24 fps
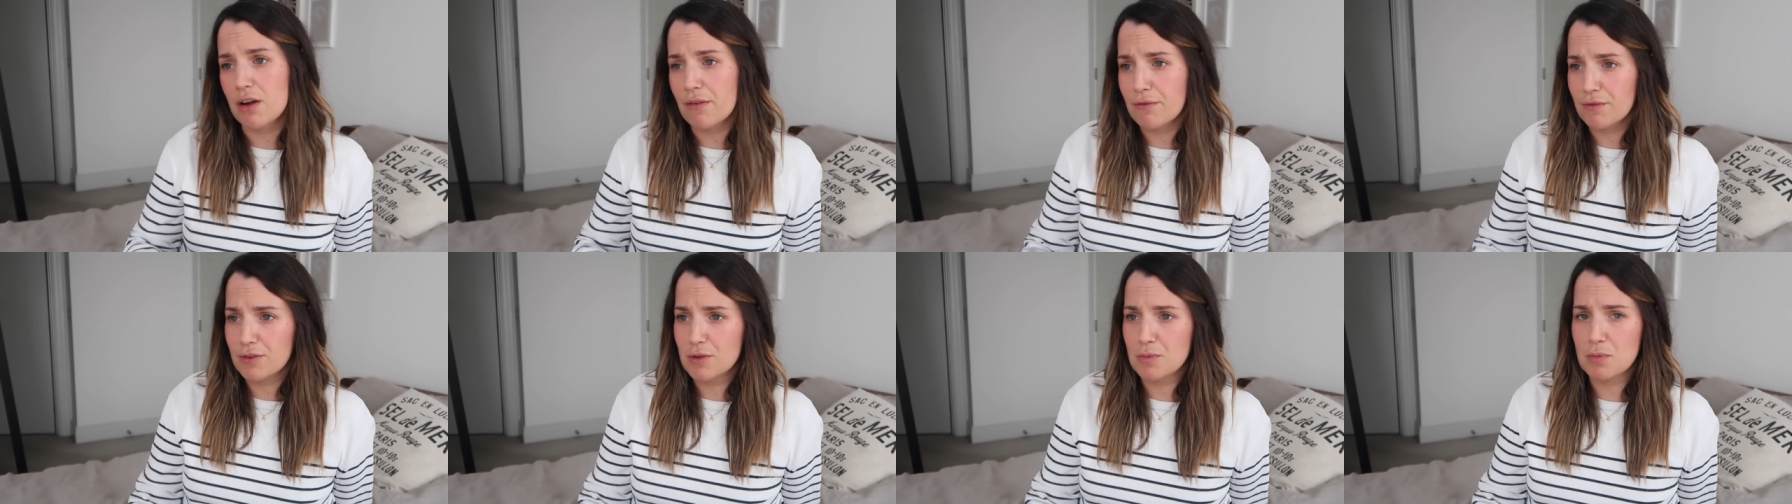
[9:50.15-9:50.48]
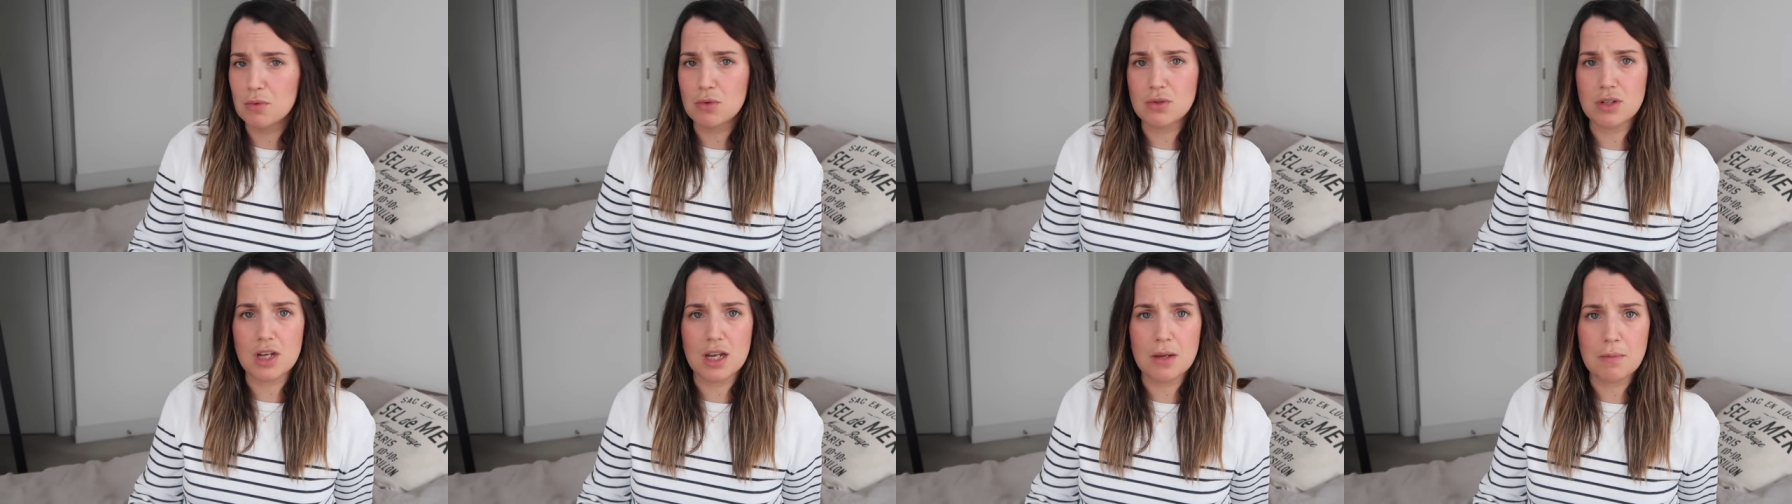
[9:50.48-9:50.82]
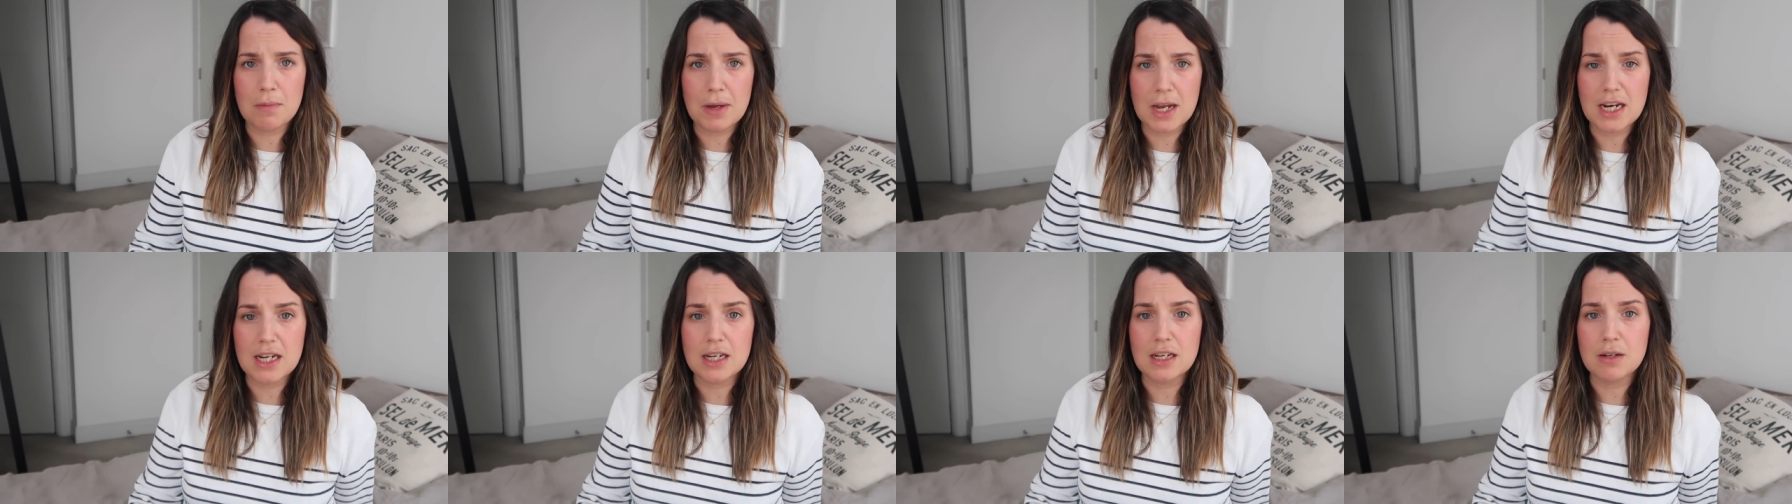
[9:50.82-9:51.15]
comfortable
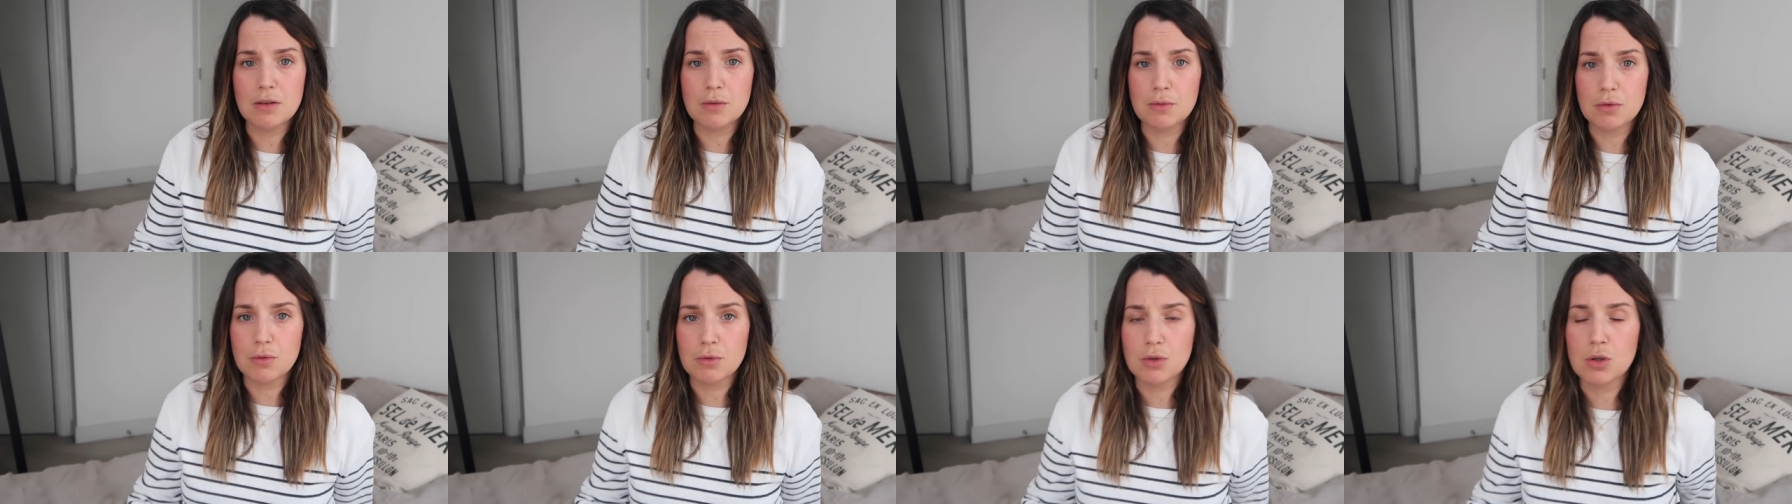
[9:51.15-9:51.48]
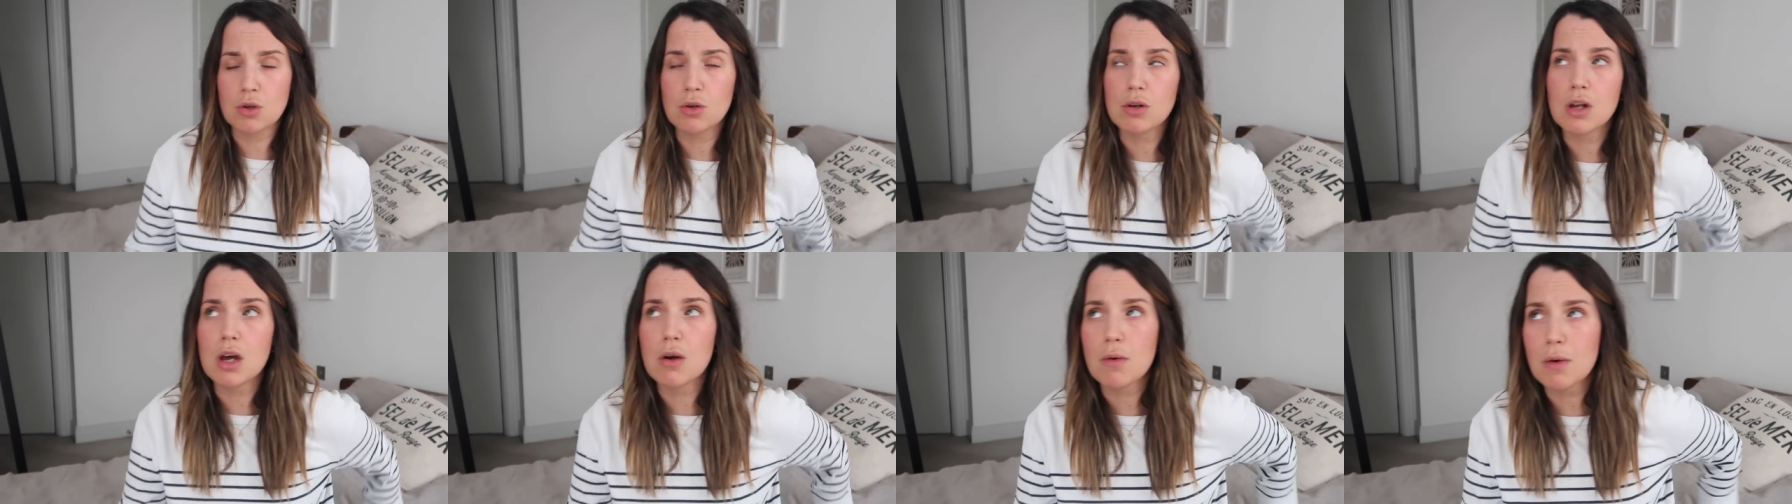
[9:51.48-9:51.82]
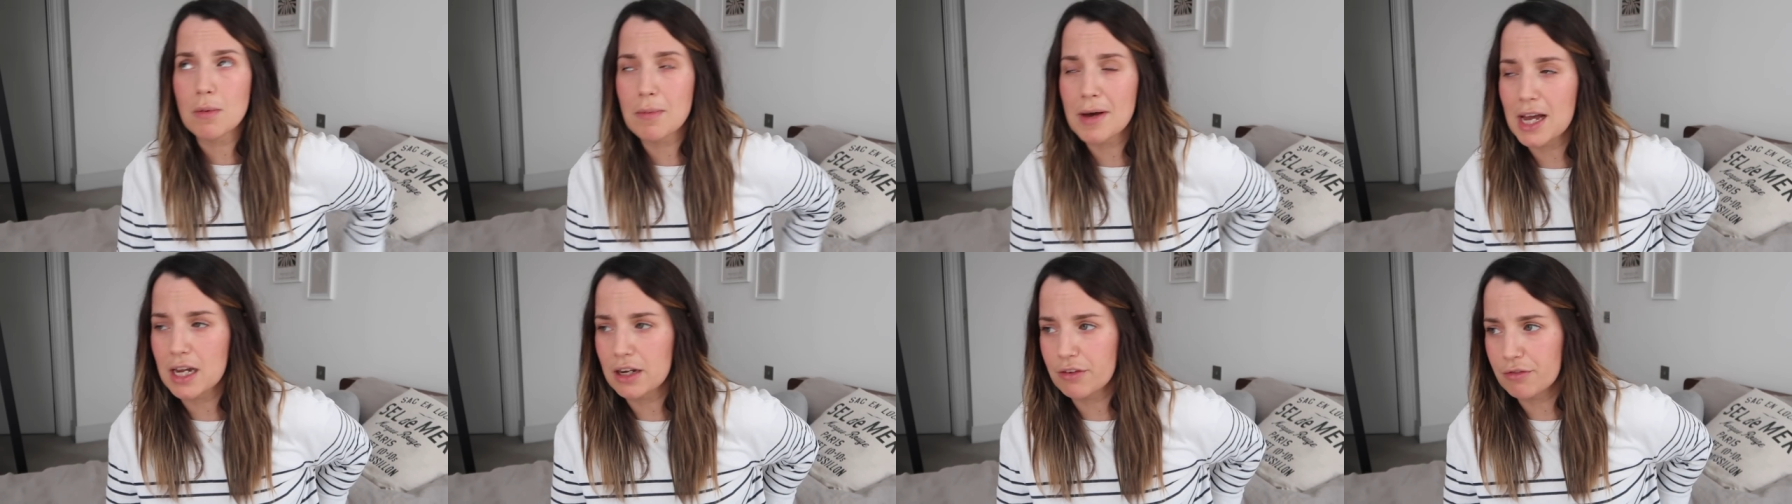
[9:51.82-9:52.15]
type pain in your
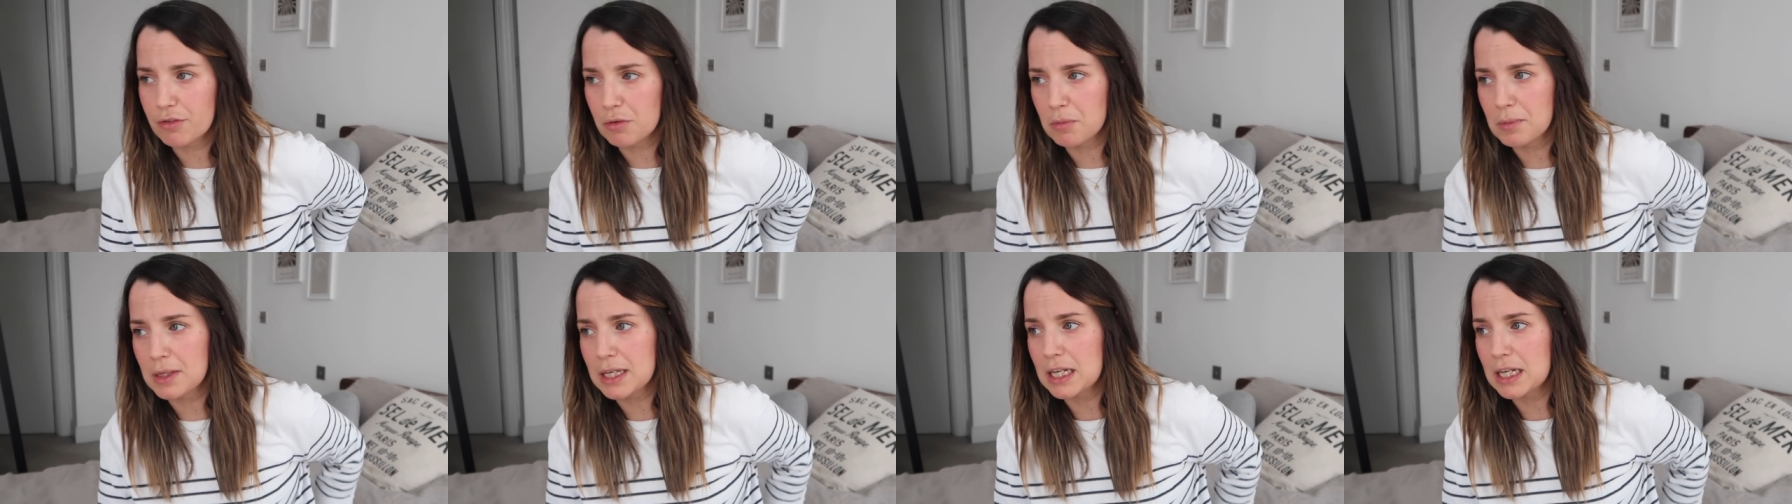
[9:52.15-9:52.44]
lower back for